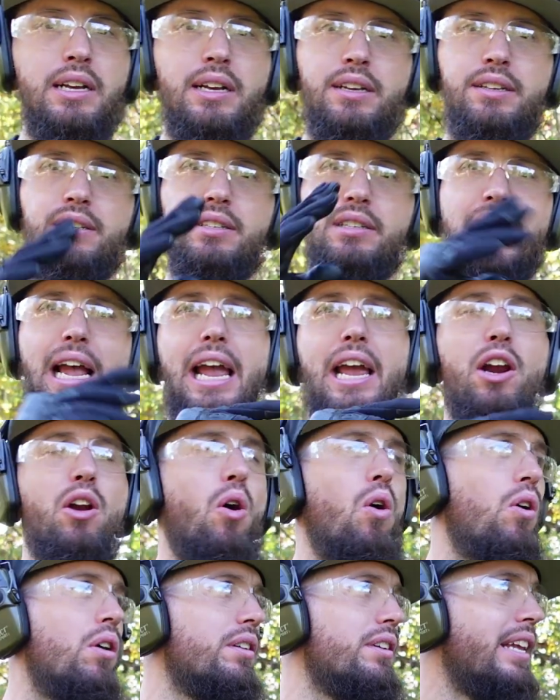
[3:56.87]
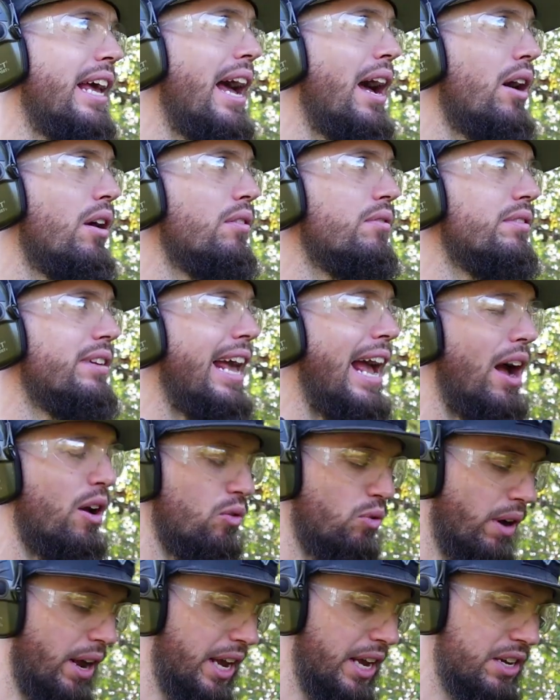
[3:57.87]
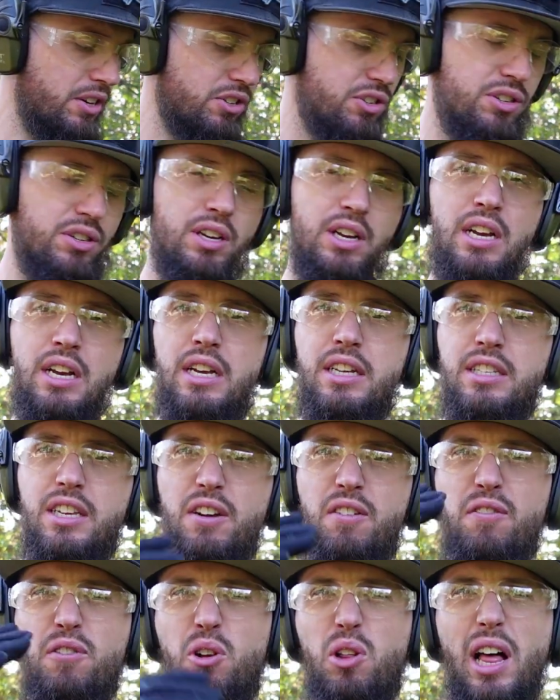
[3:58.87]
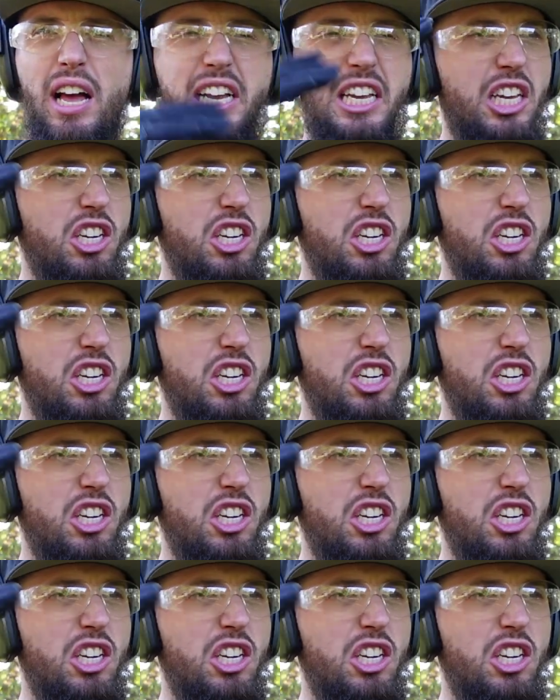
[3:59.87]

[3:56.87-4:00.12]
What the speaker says: staying on down range. Didn't feel like